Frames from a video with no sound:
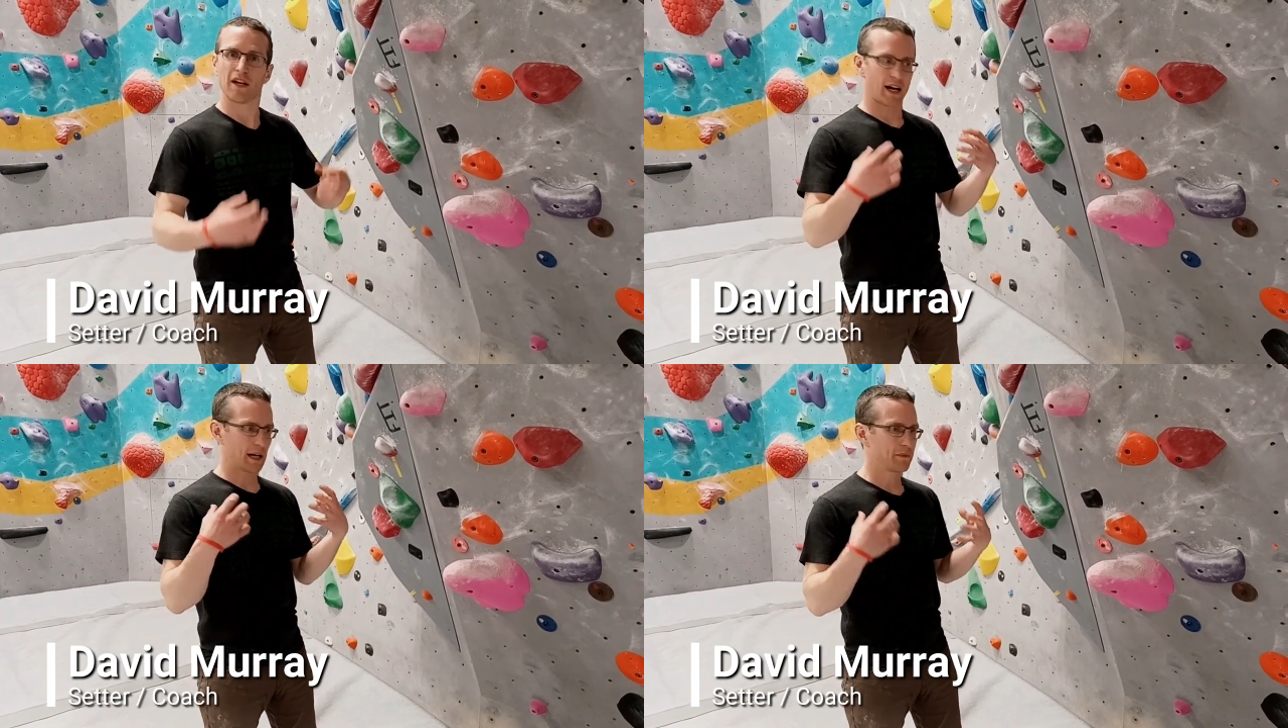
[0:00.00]

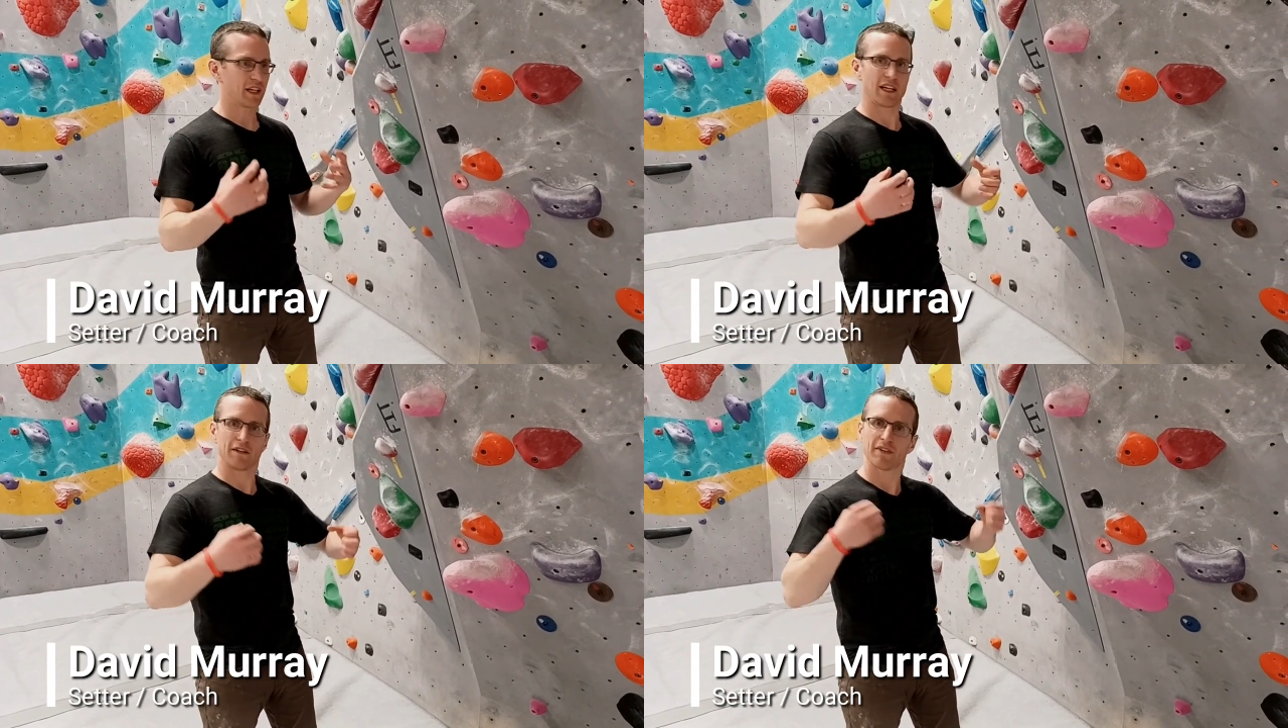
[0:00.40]
I'm
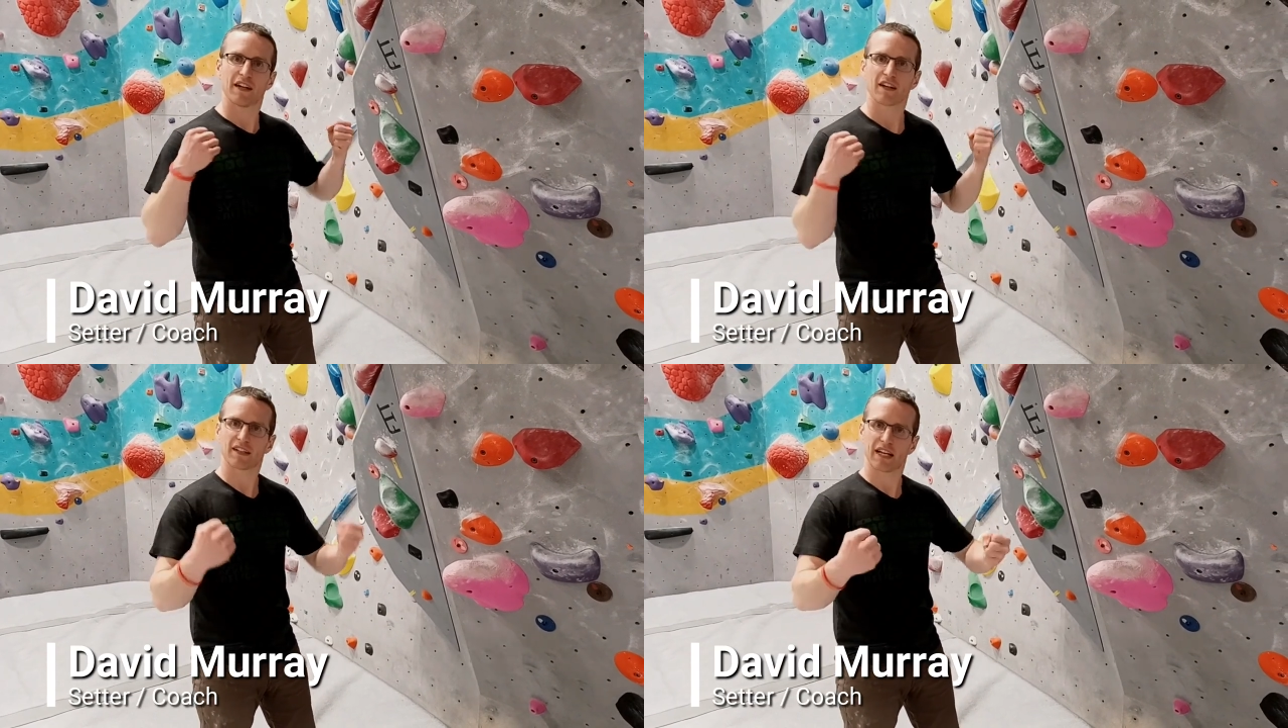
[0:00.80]
Dave,
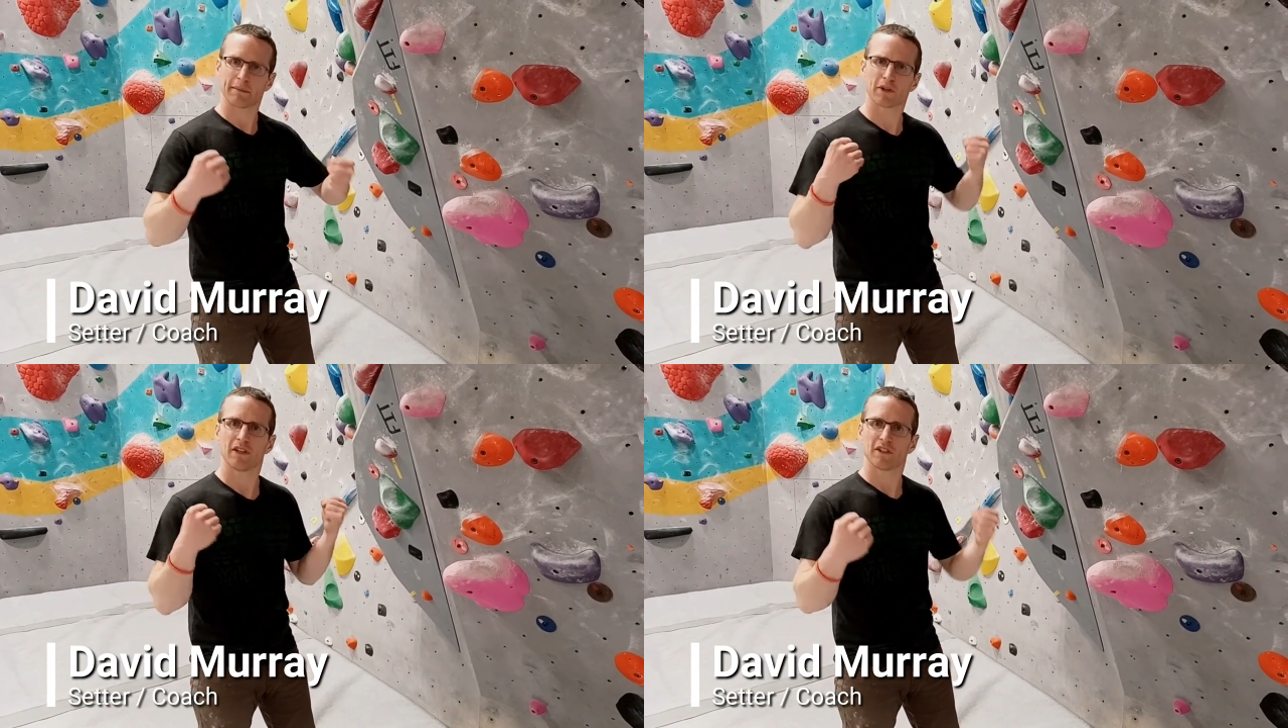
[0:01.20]

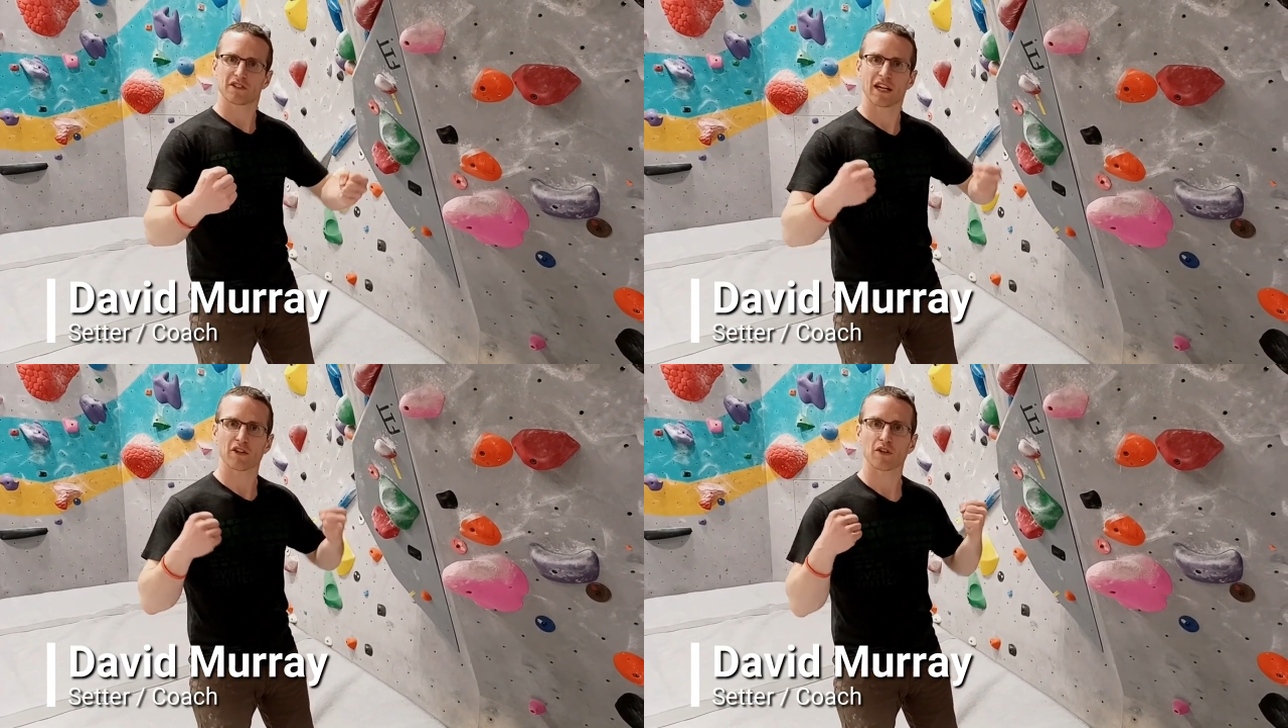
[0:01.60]
climber,
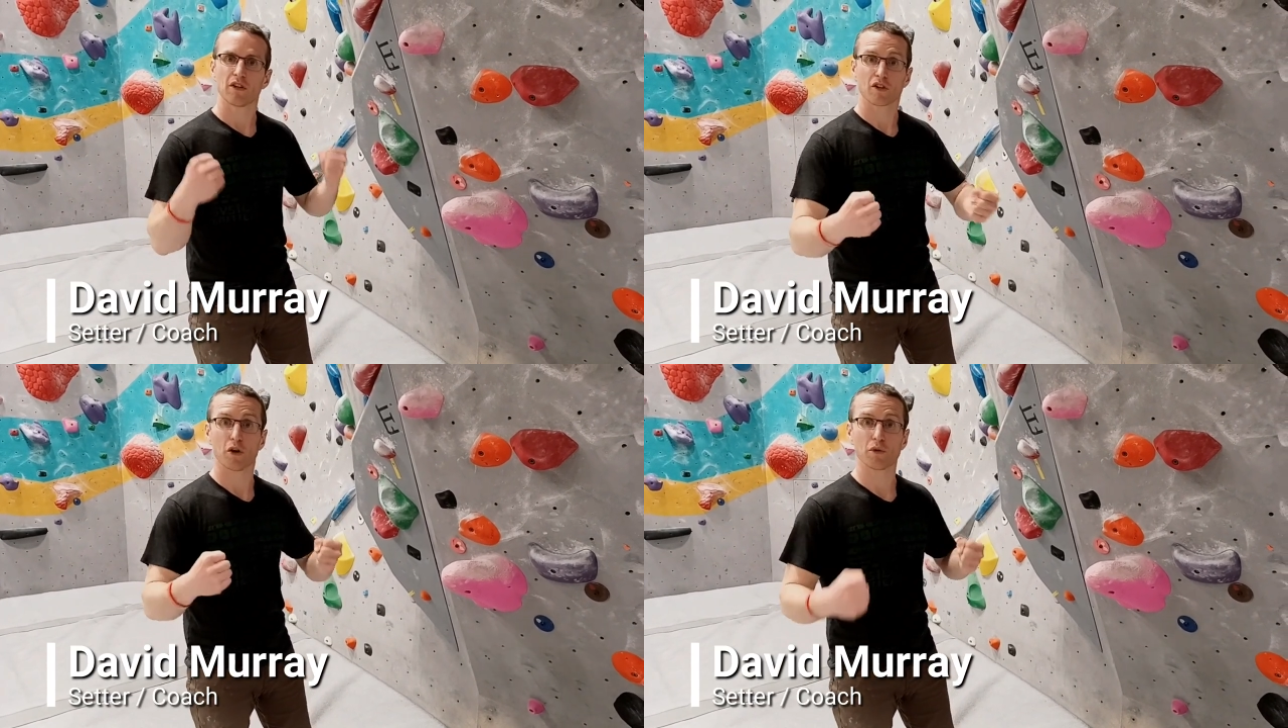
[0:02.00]
setter,
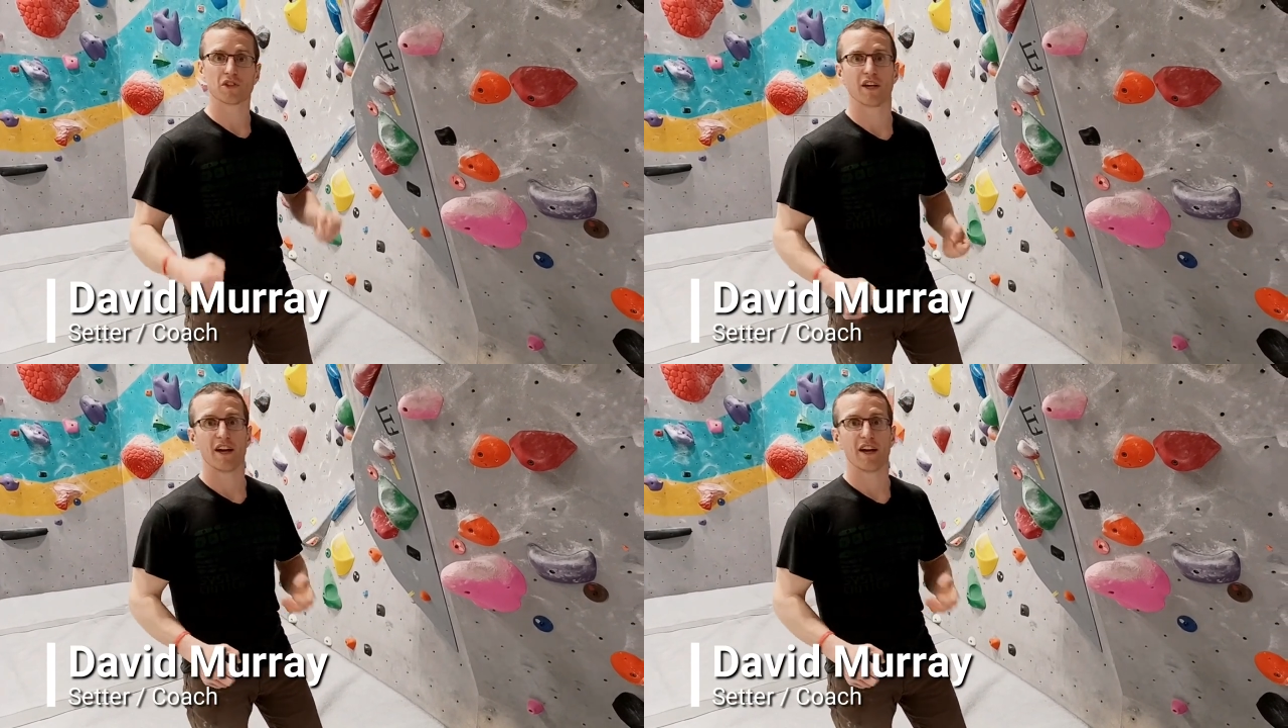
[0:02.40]
coach,